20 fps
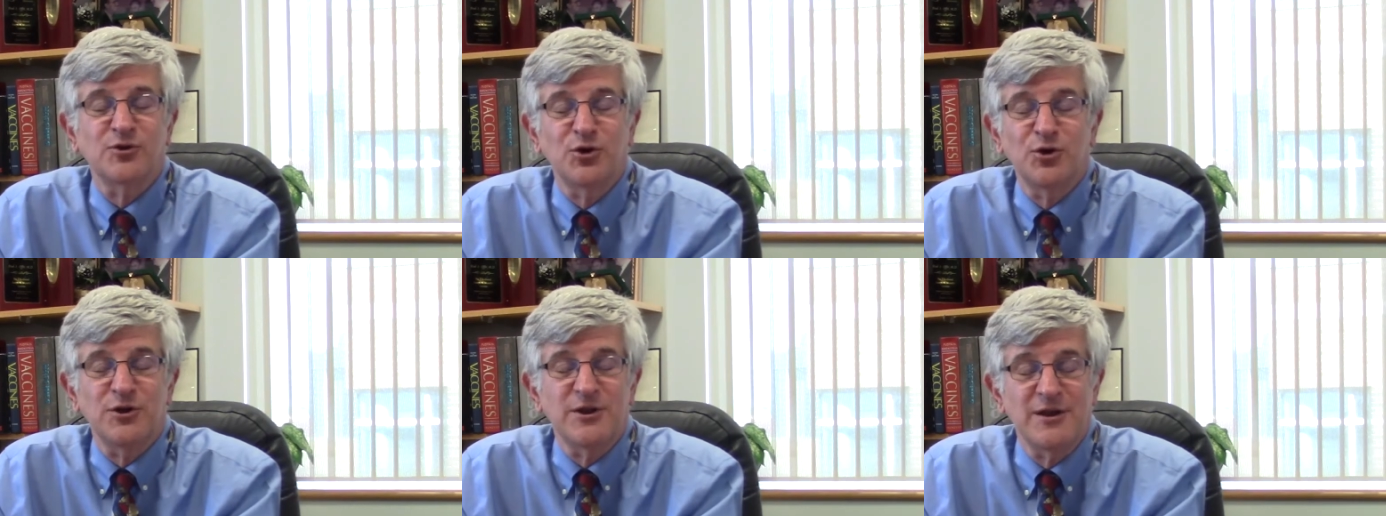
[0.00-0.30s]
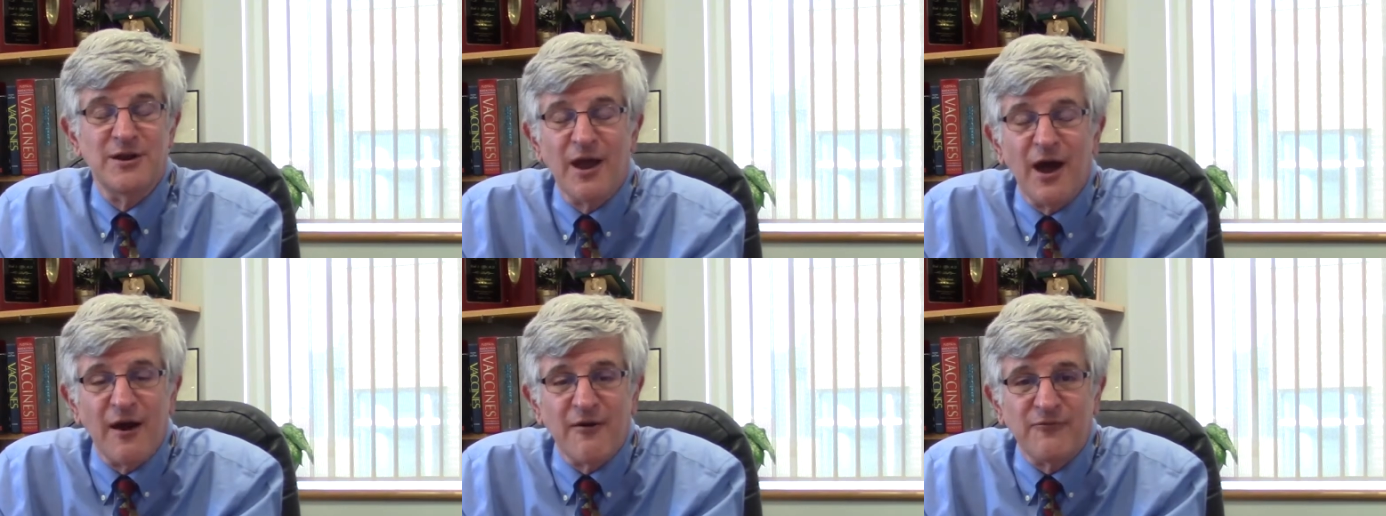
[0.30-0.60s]
good
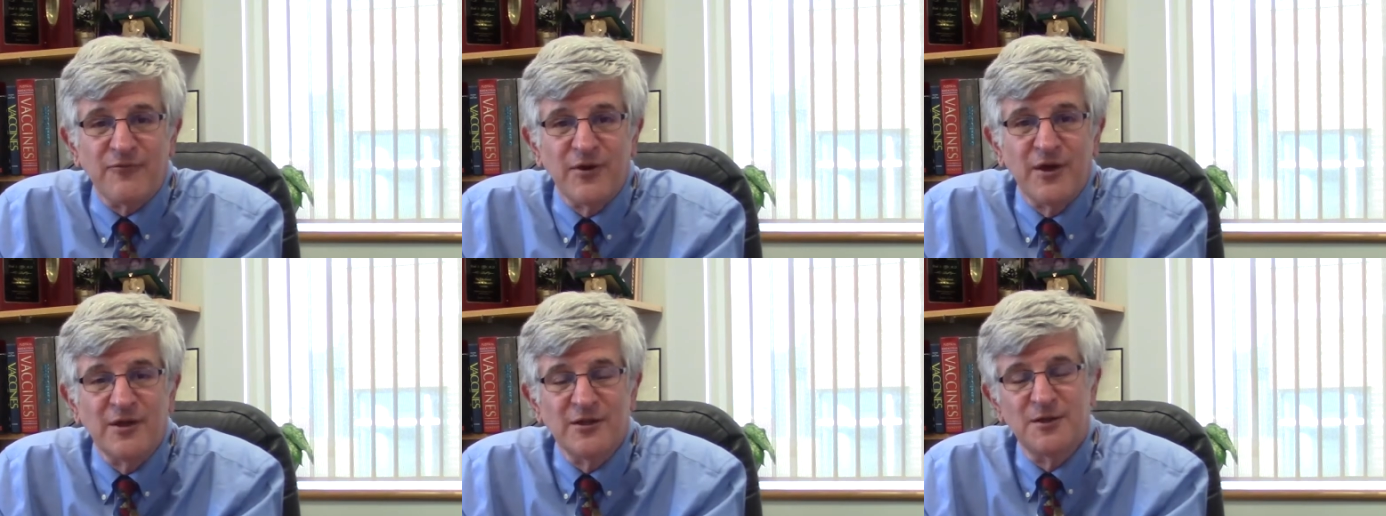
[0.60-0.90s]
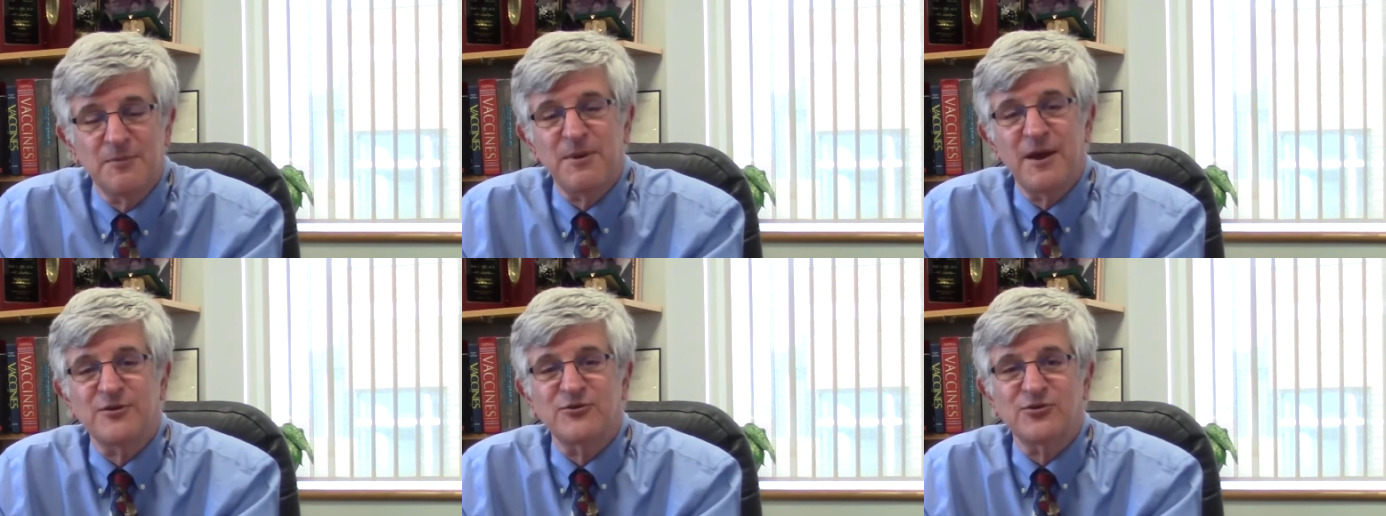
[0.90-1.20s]
enough
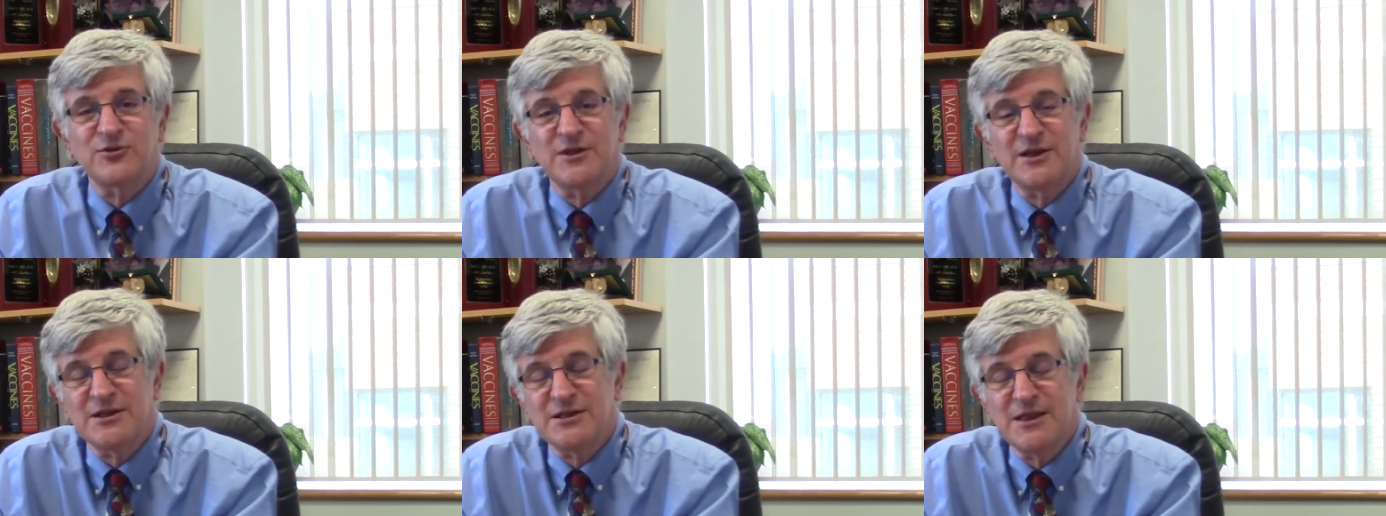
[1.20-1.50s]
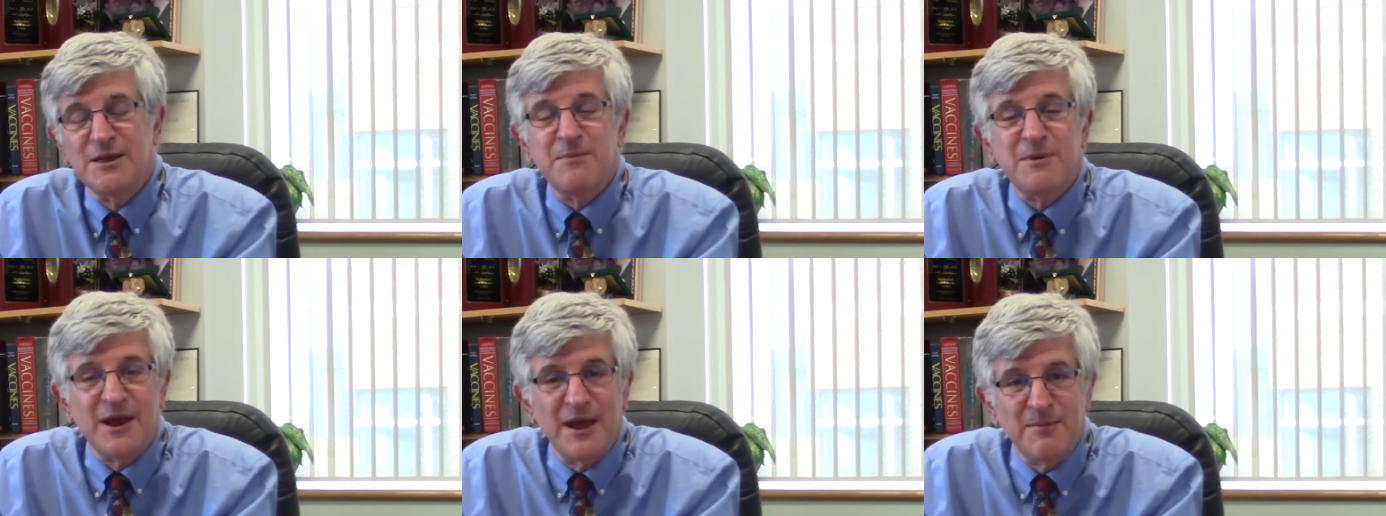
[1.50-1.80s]
to basically
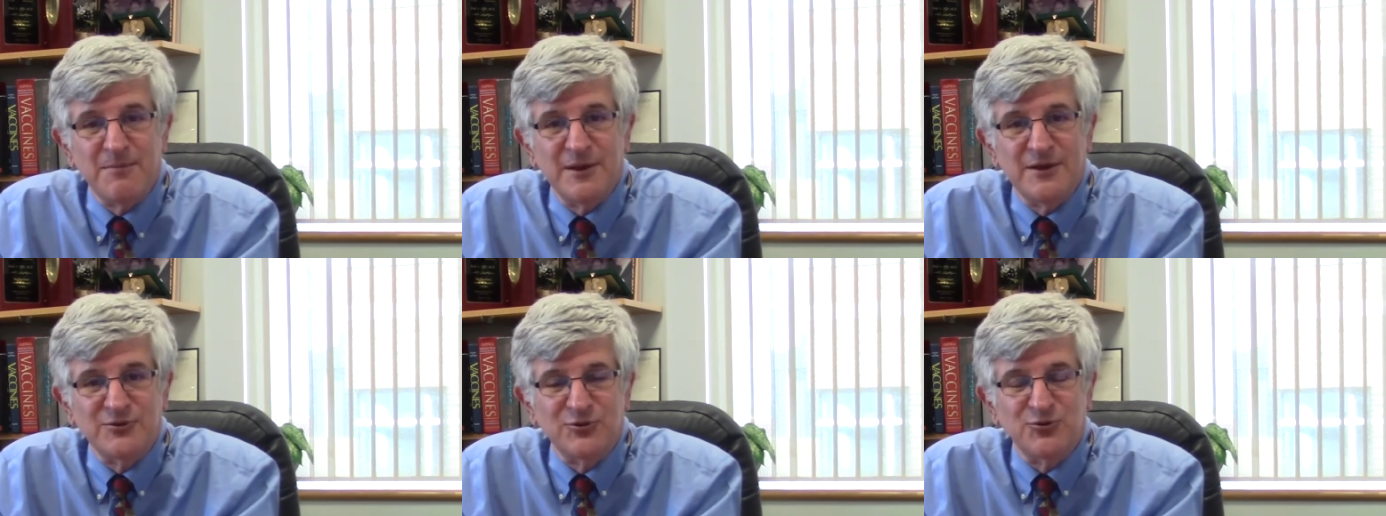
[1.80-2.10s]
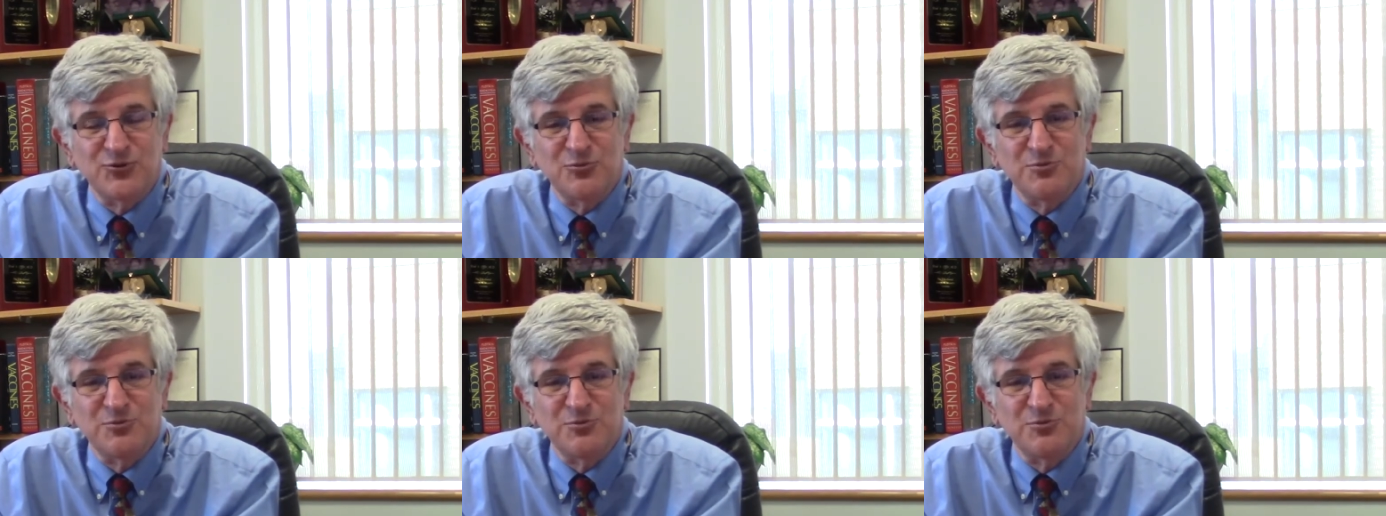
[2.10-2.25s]
eliminate measles